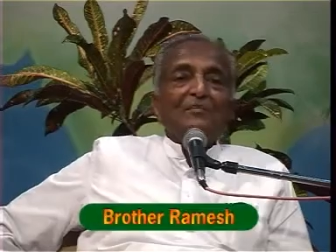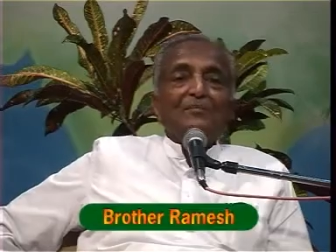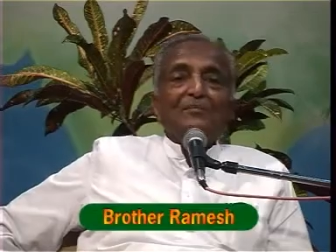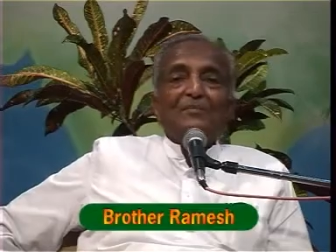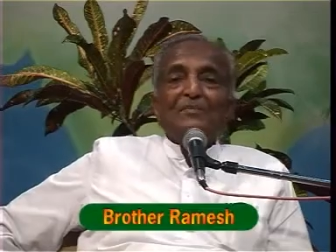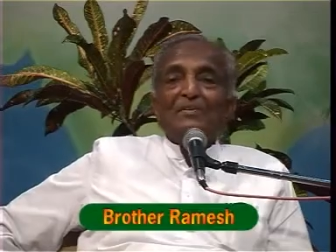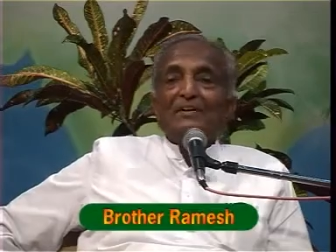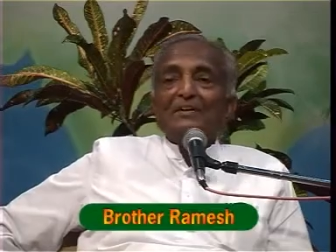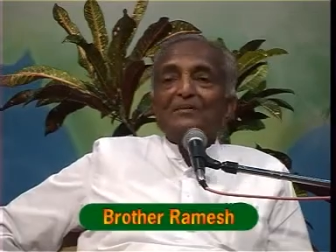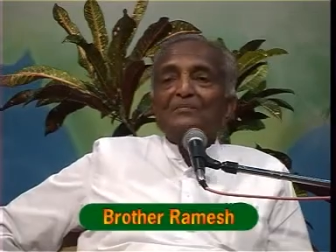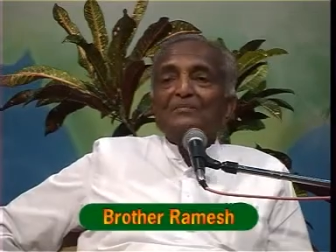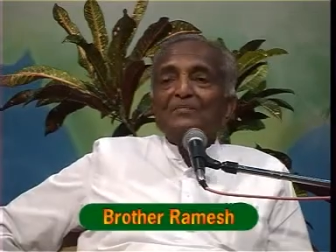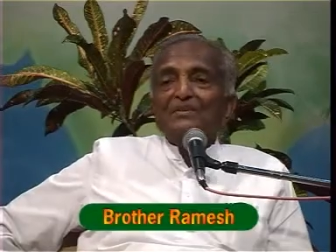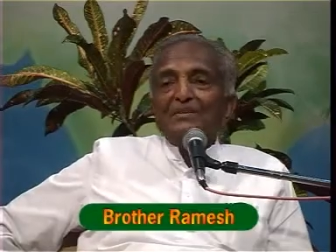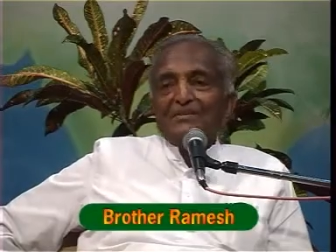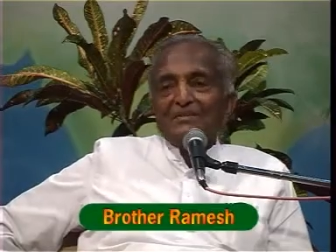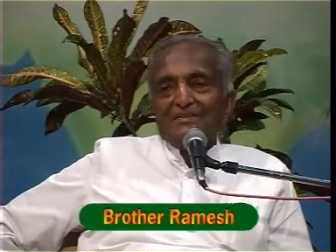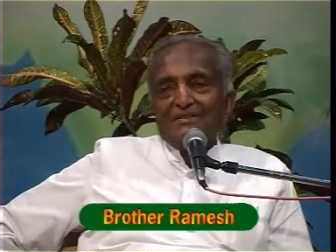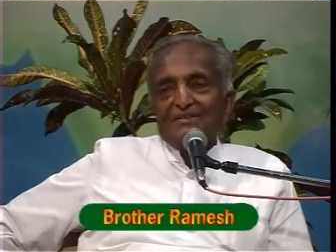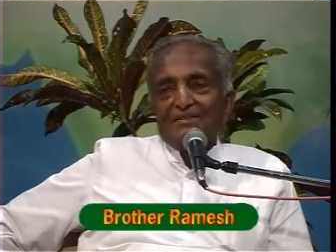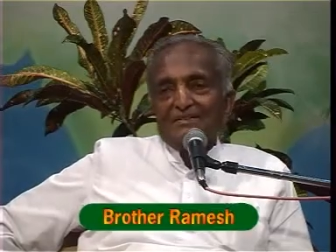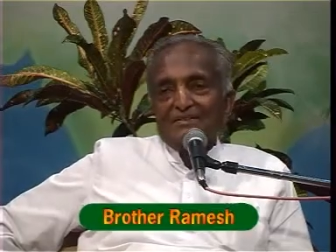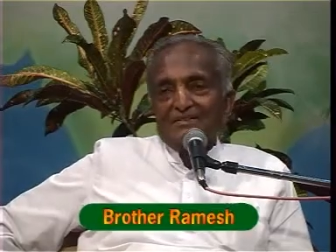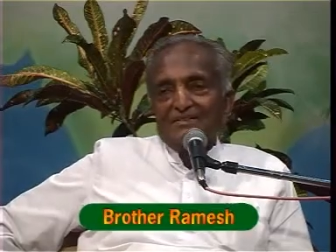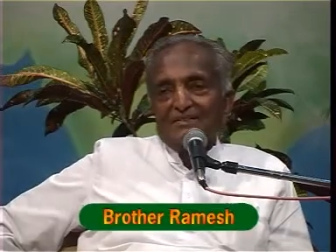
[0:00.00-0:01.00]
Macbeth
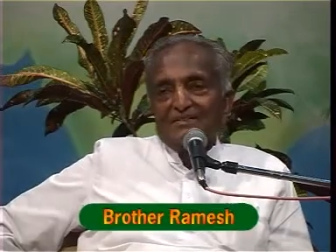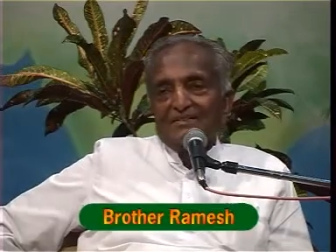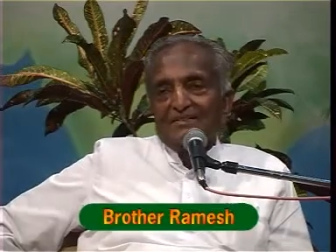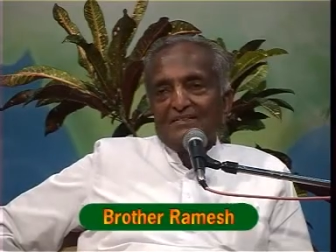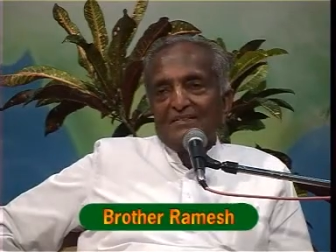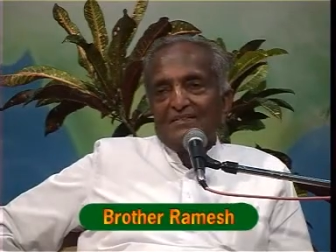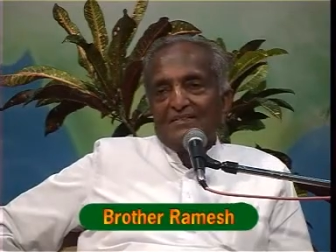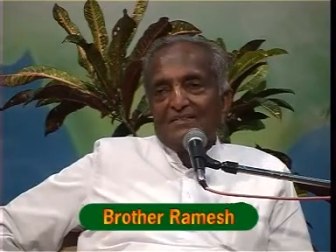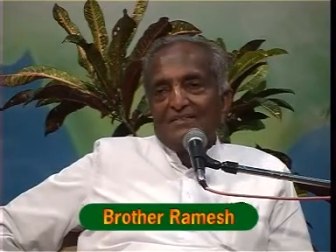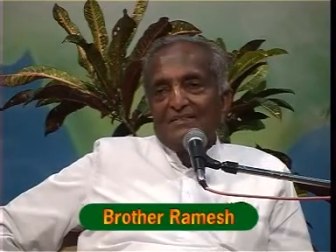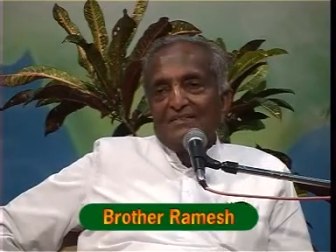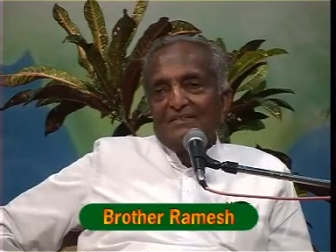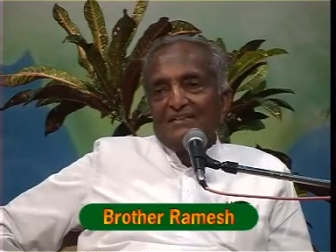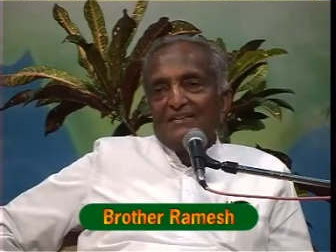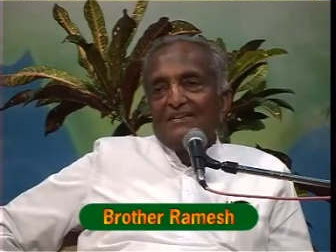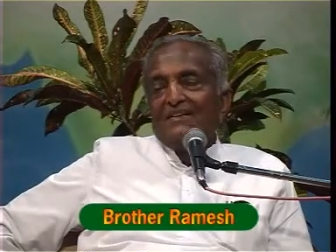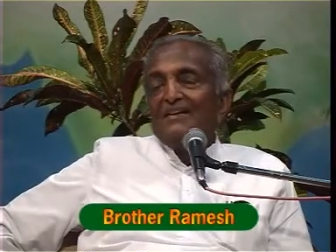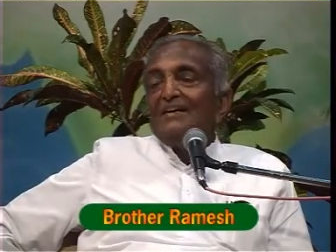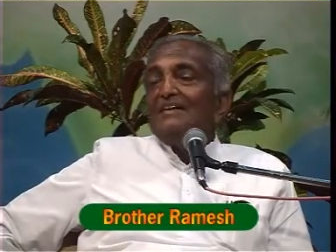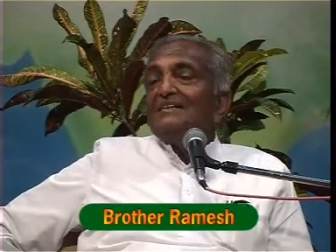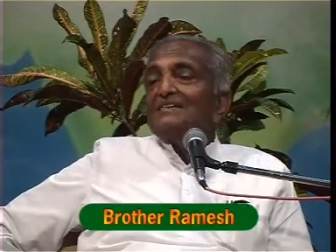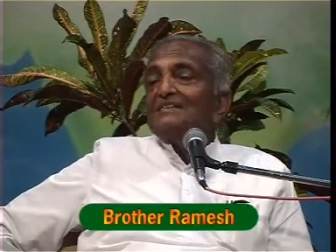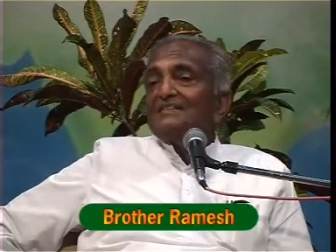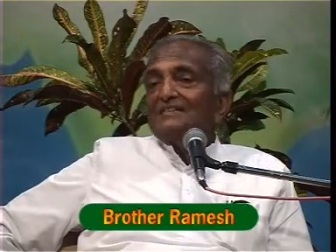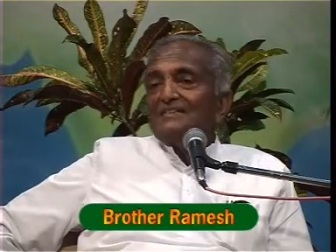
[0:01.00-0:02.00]

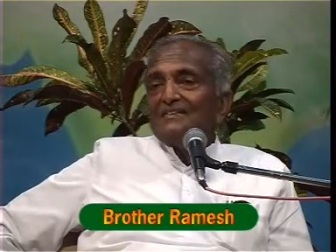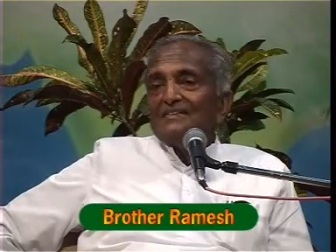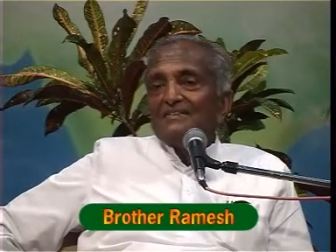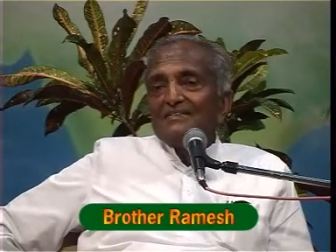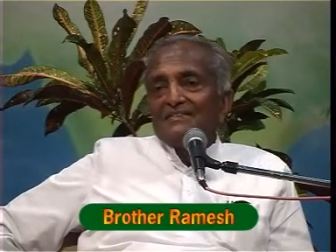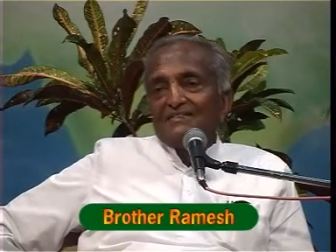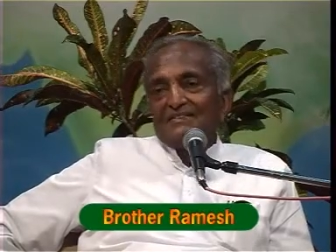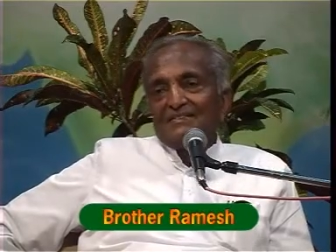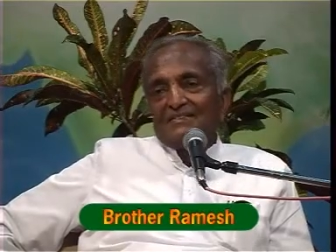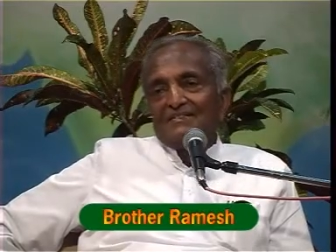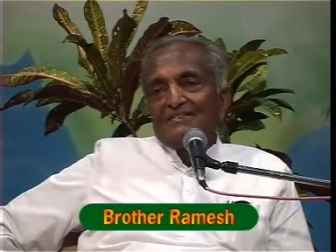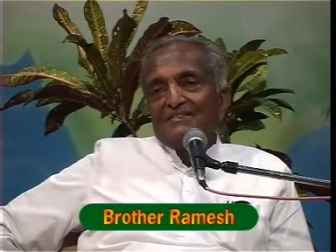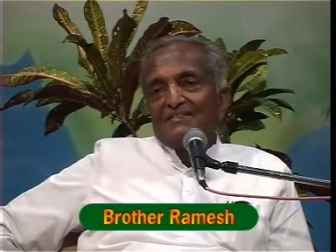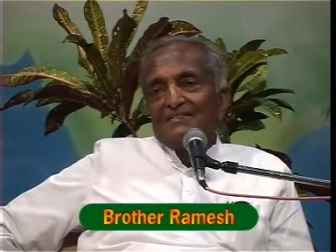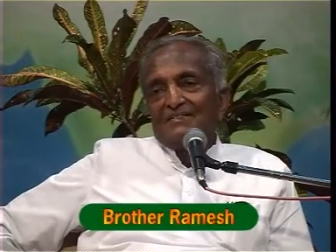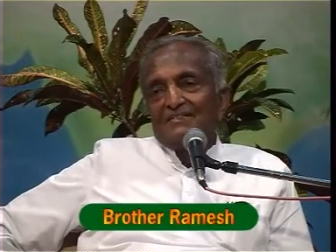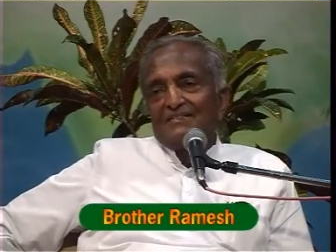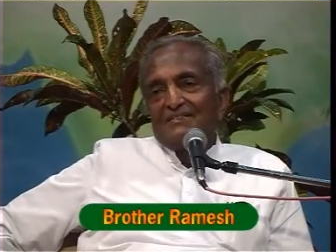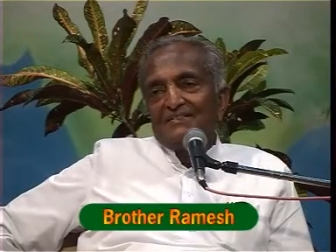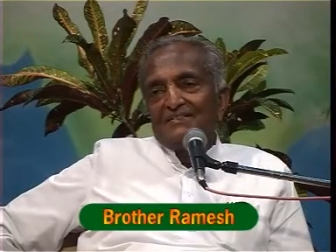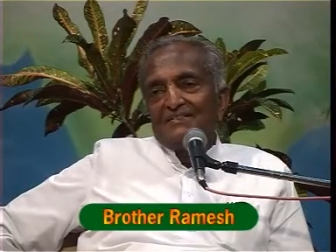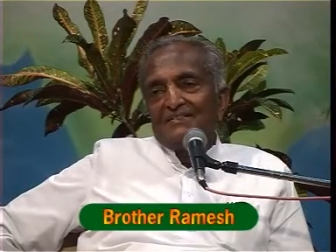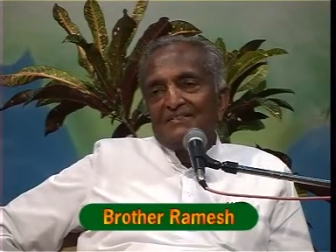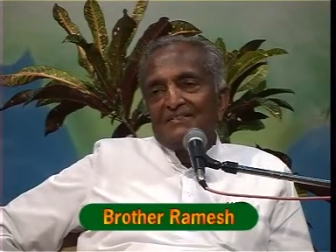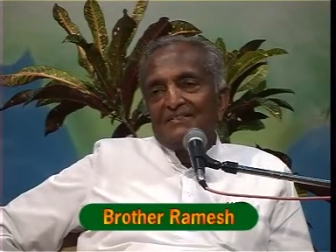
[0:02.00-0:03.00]
has written
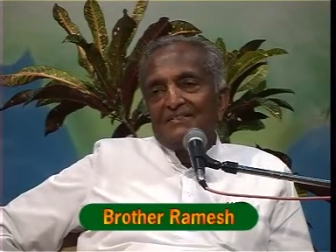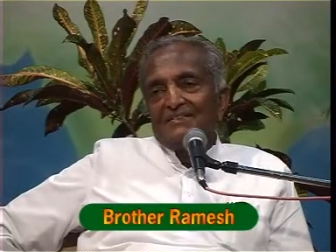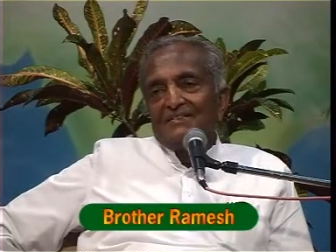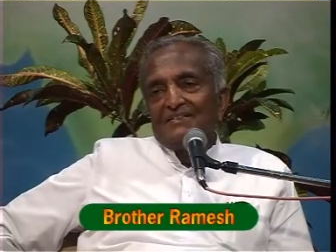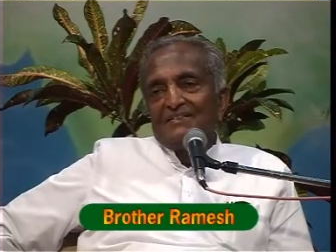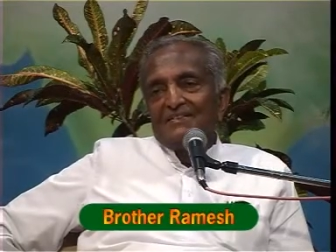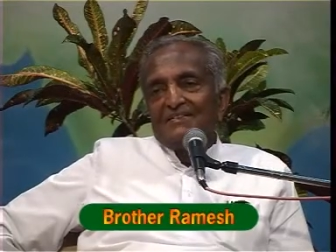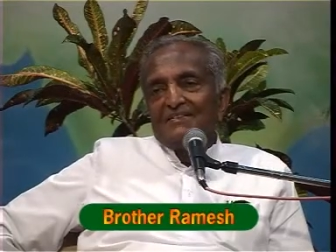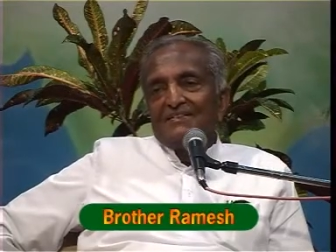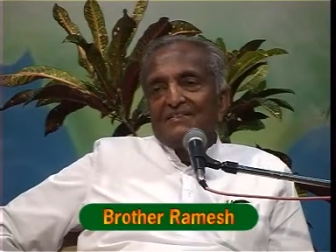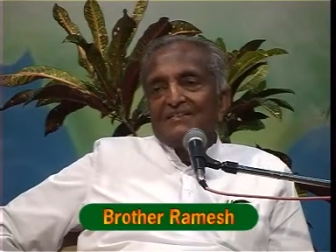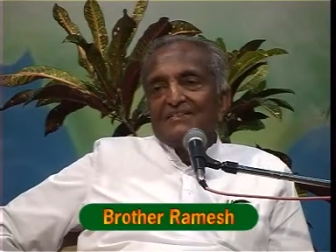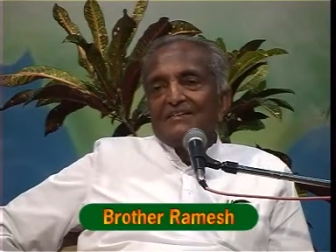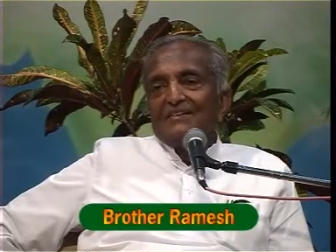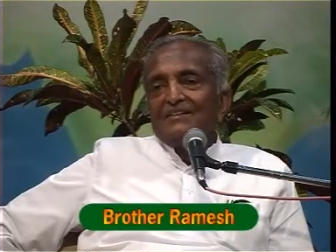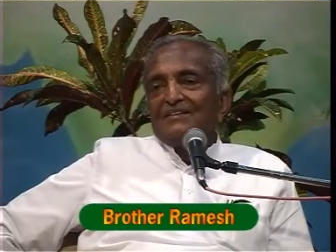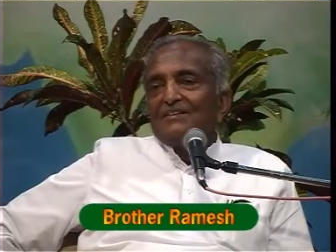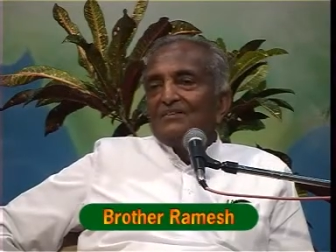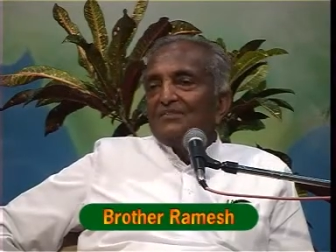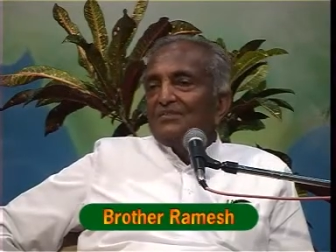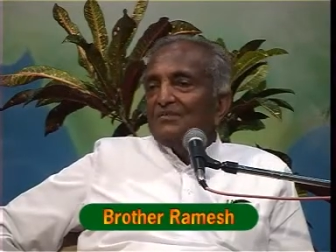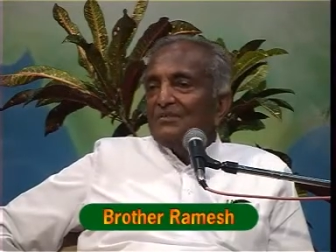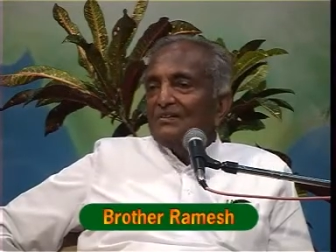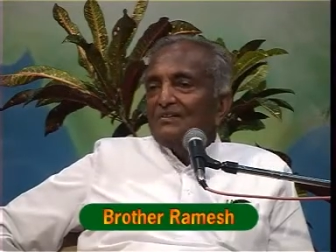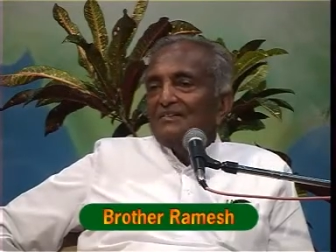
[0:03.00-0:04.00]
that
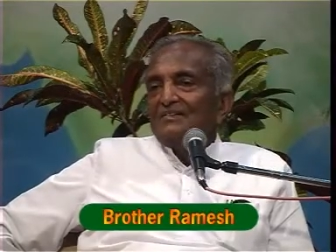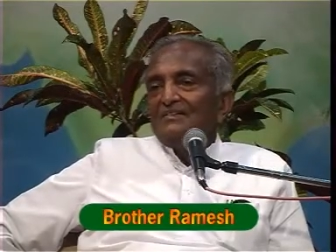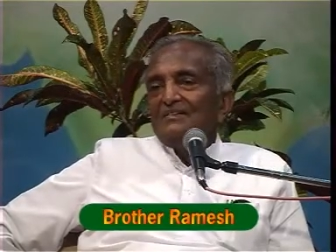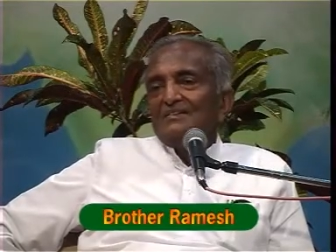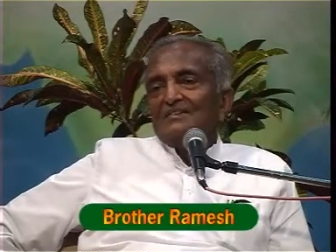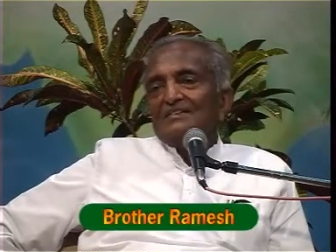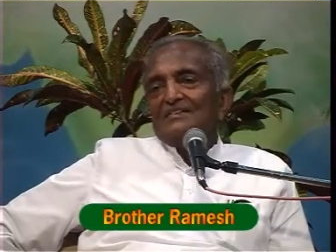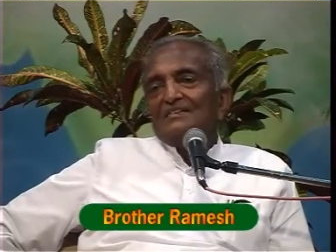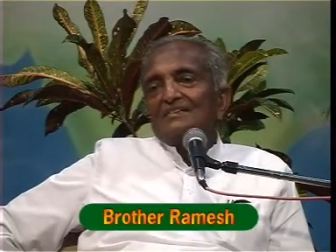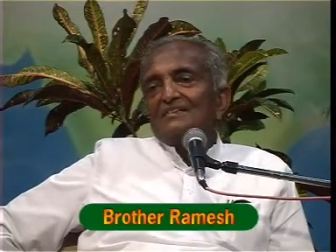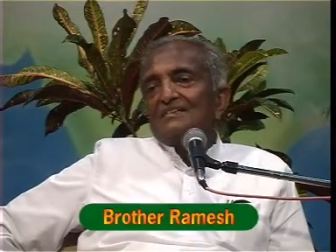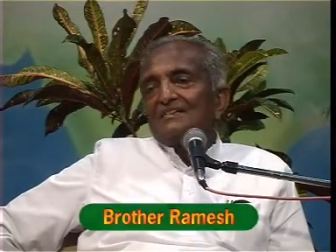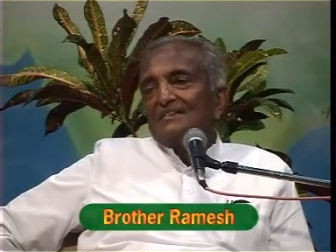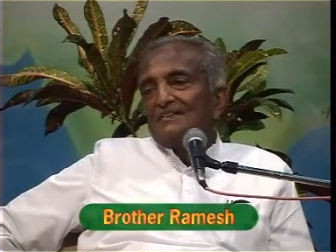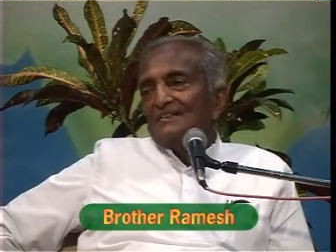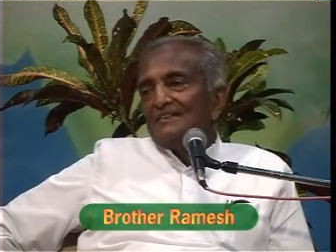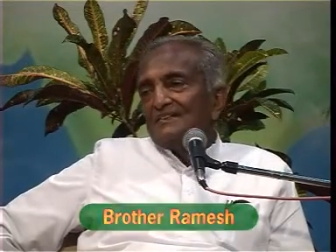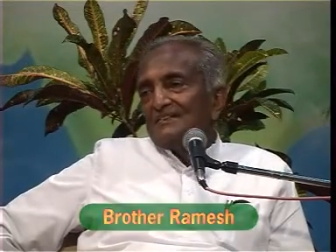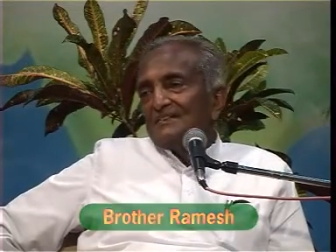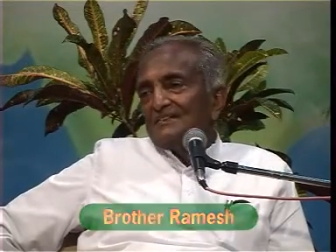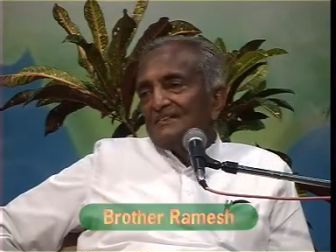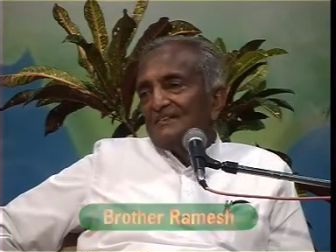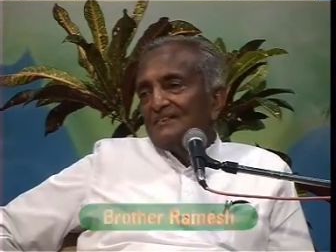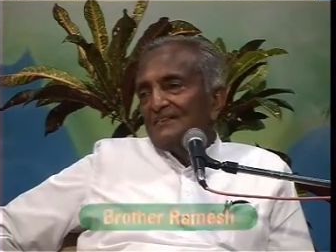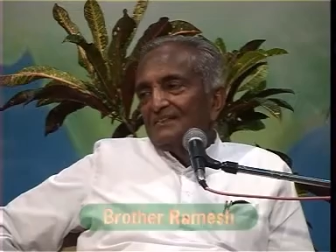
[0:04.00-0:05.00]
the world is a
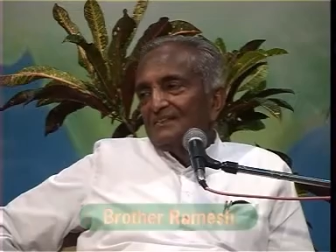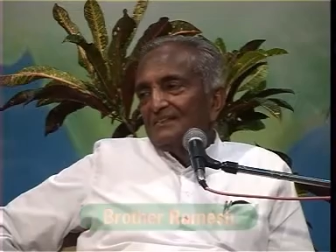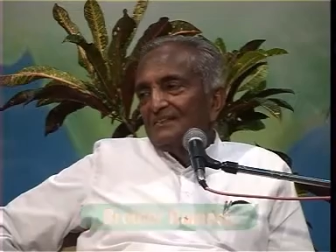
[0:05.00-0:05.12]
stage